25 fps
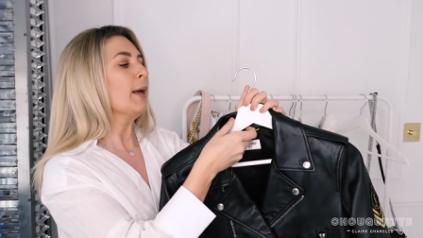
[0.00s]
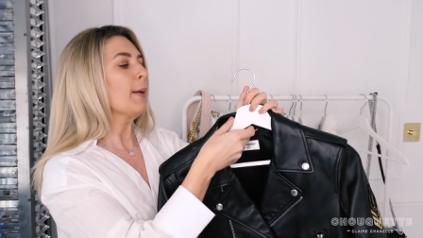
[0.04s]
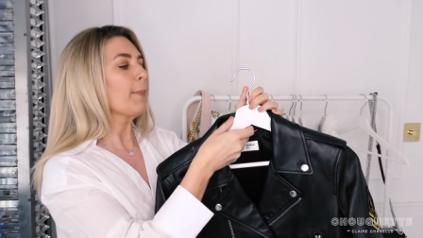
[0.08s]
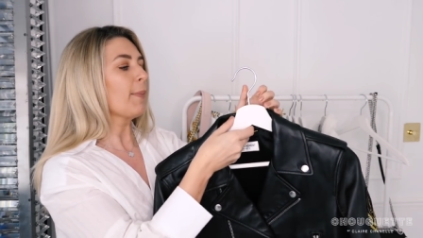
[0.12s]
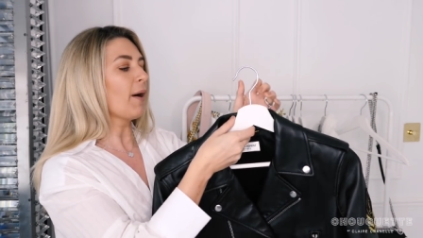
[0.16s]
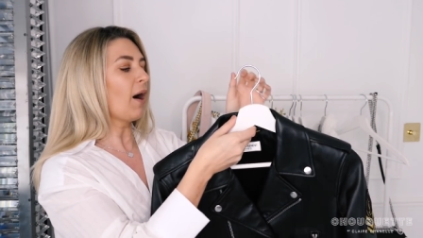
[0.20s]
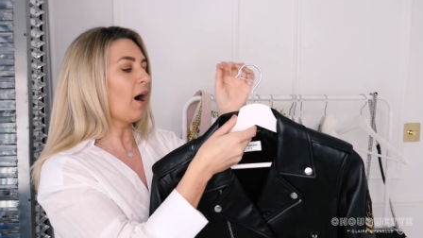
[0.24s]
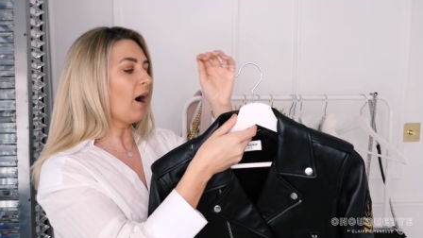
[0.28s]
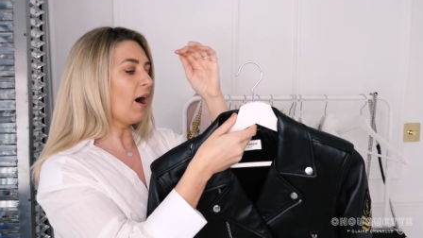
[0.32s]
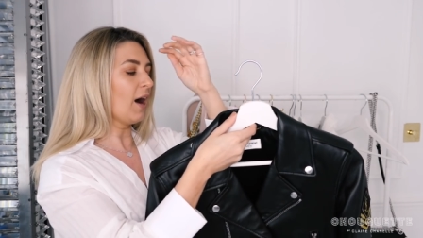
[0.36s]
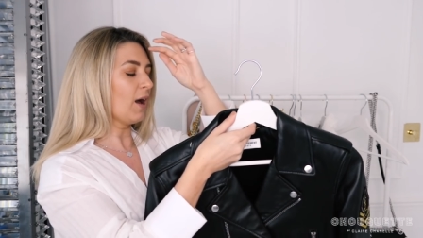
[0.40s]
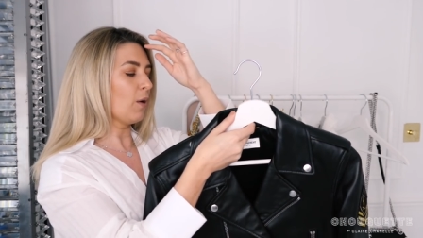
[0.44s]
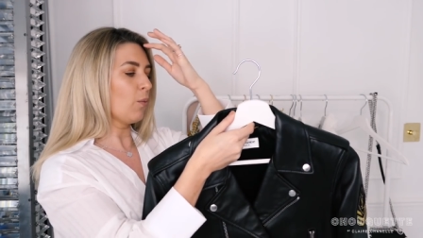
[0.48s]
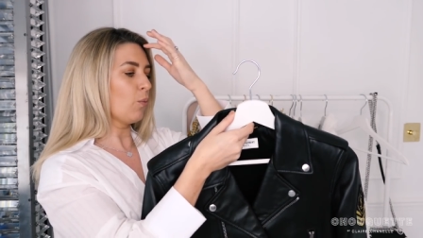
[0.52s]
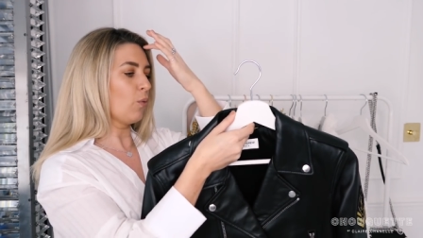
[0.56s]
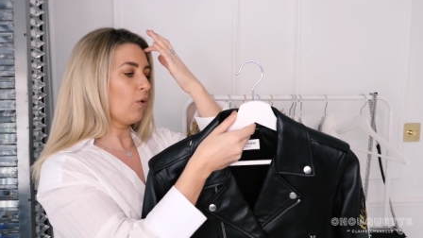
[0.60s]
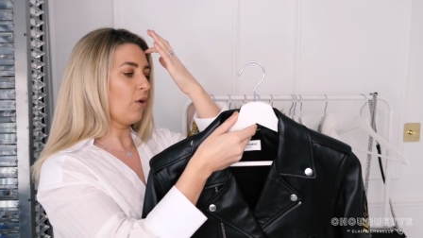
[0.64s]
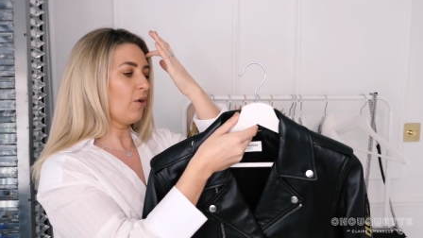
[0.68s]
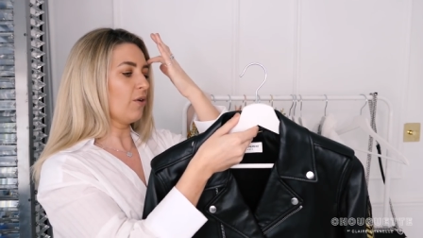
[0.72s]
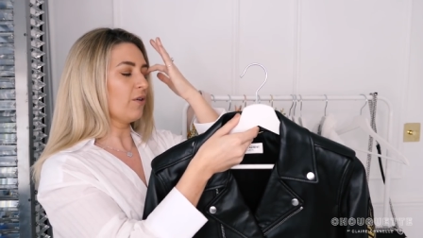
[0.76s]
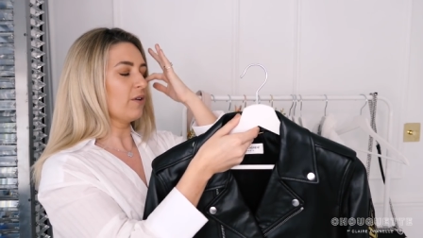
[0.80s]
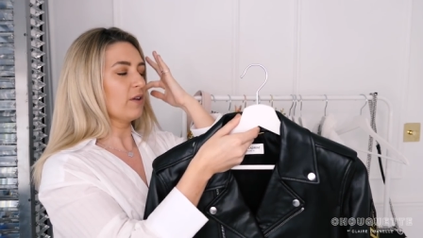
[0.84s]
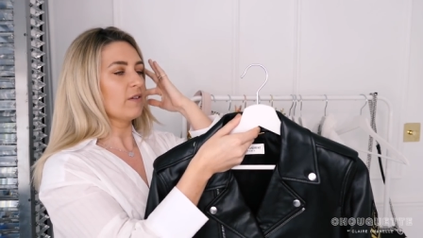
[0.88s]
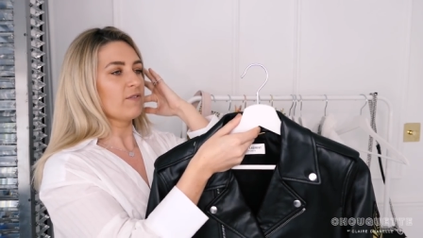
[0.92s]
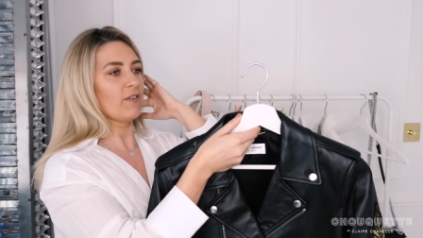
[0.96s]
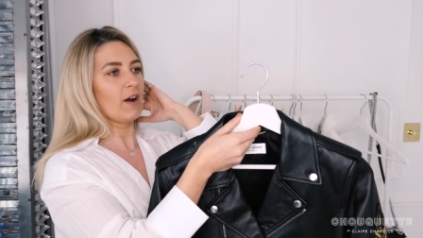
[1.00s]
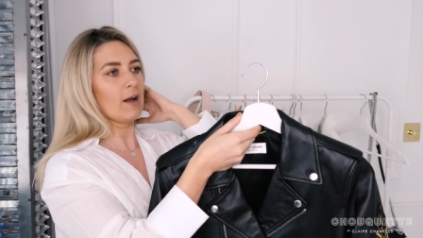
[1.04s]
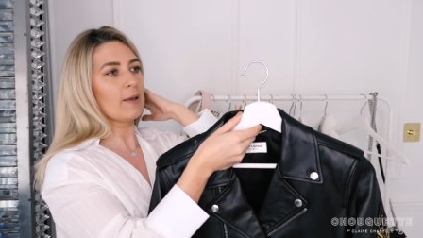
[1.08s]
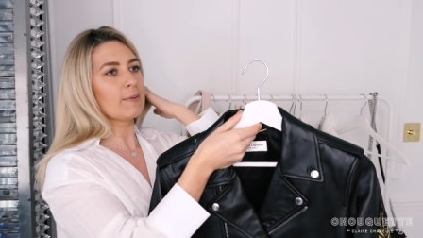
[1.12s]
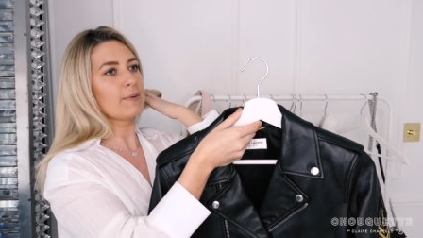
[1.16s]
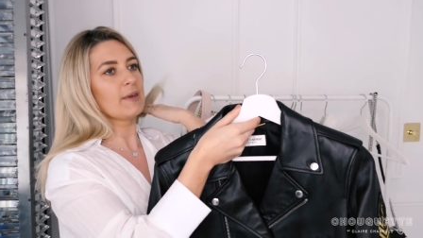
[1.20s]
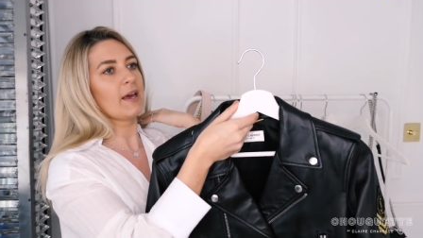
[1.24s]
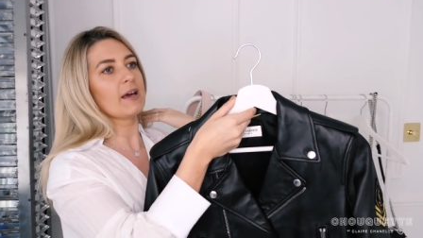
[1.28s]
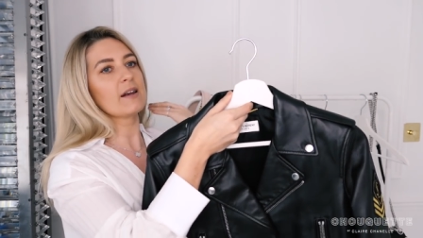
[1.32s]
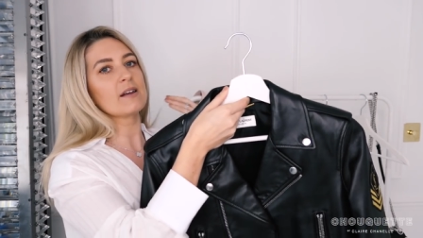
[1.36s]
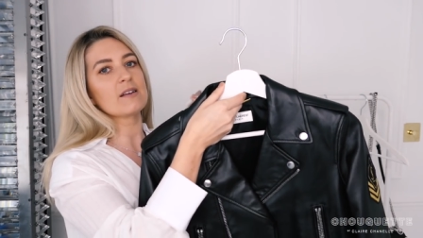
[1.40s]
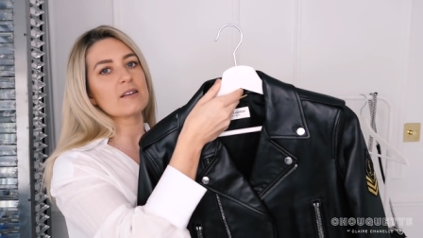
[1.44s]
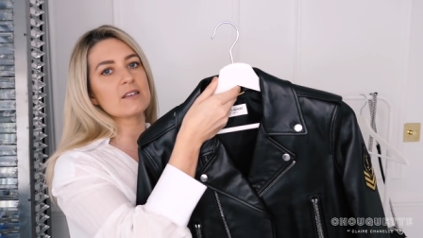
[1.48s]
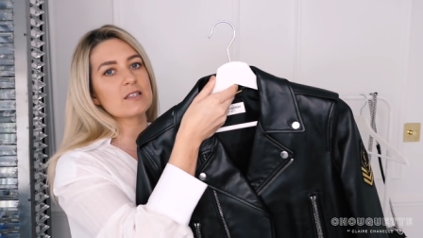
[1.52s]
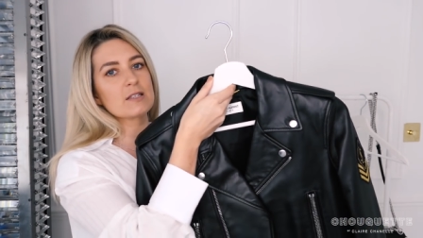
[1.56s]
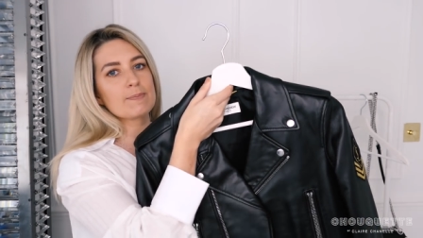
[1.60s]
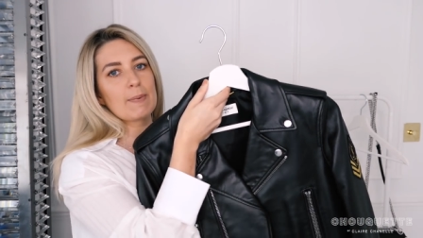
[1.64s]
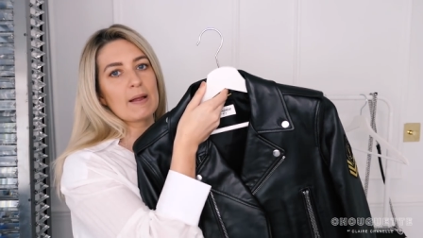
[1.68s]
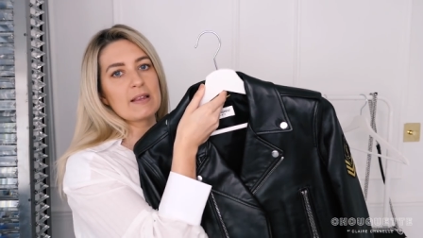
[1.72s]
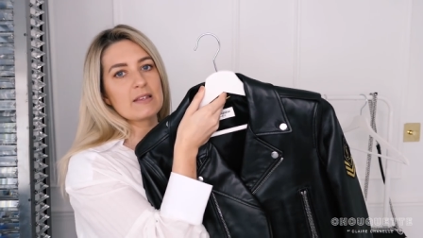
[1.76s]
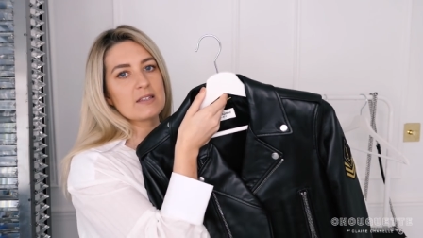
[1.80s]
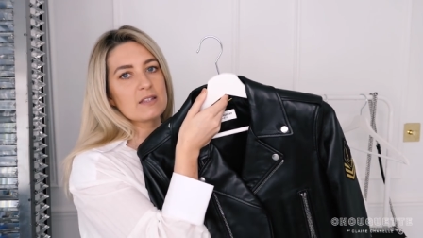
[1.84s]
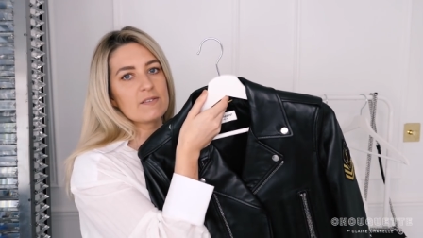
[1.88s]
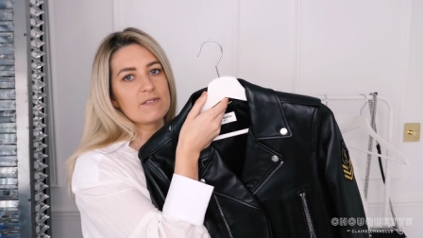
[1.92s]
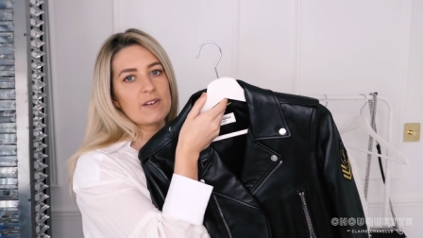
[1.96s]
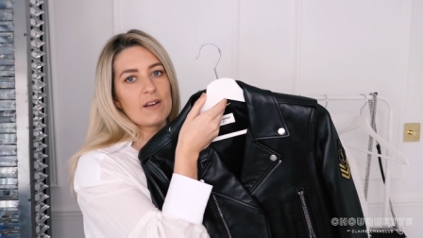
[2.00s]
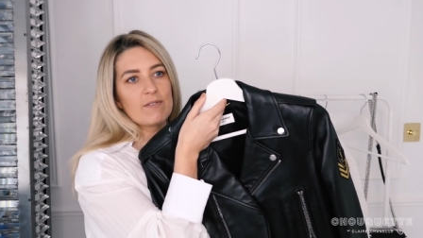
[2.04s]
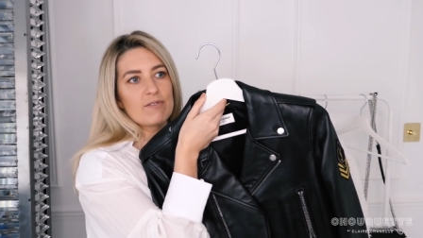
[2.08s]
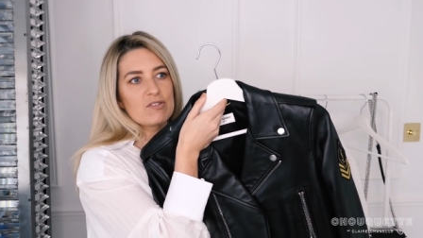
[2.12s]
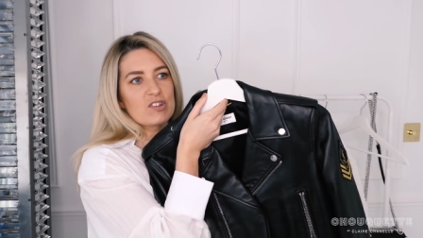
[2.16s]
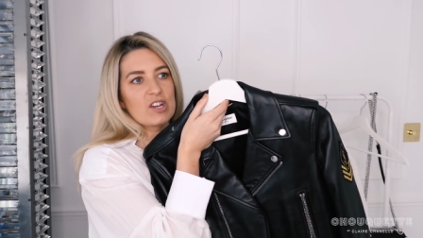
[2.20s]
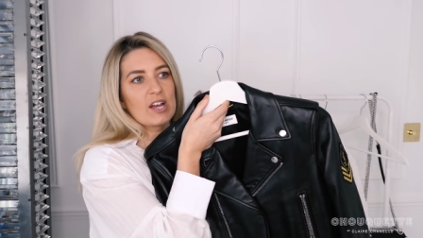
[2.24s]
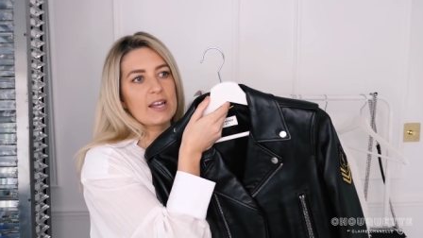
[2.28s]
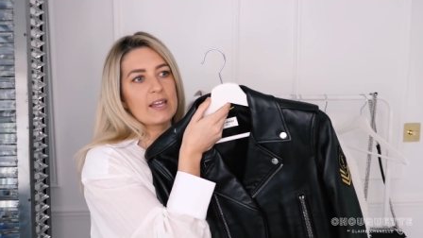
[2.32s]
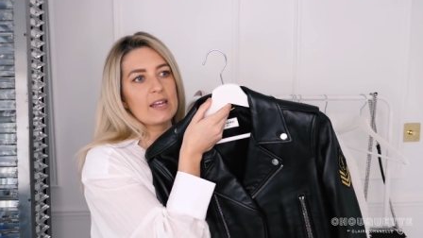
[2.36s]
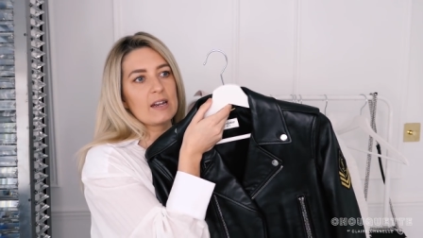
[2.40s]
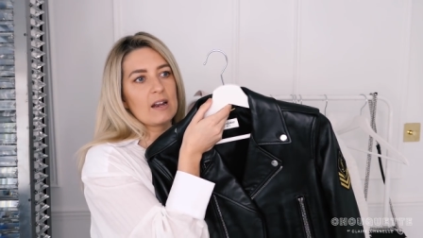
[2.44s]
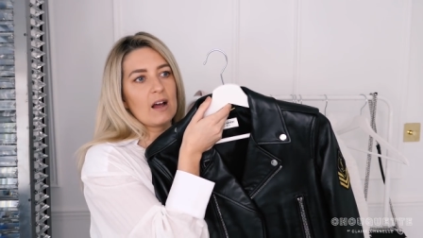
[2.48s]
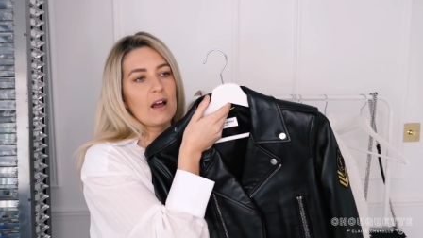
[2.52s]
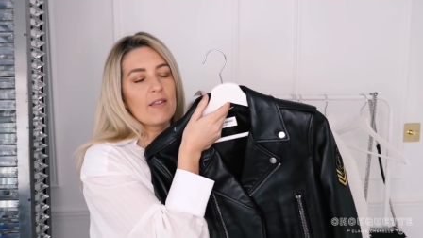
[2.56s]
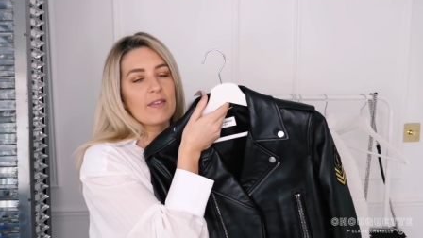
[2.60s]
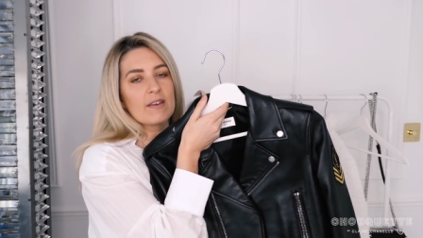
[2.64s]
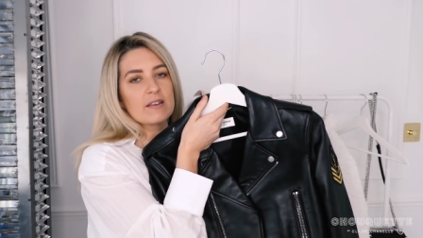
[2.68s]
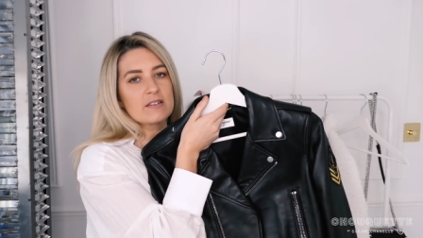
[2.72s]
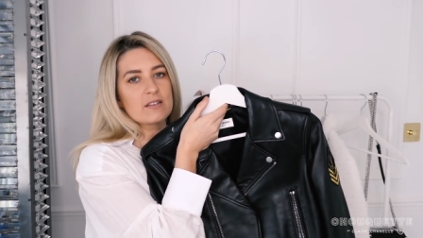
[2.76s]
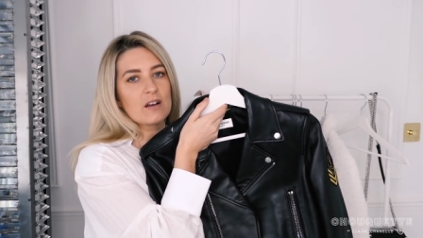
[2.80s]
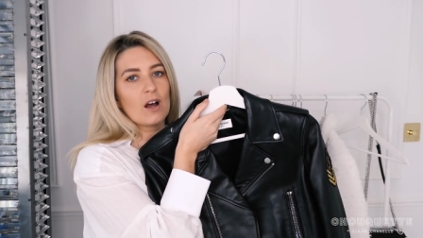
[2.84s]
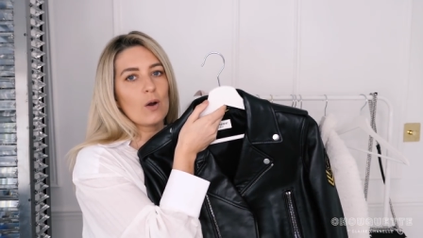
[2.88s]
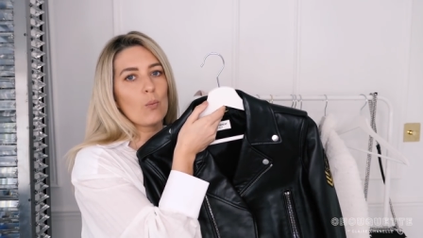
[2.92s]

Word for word: but I want, if I'm getting an expensive leather jacket like this,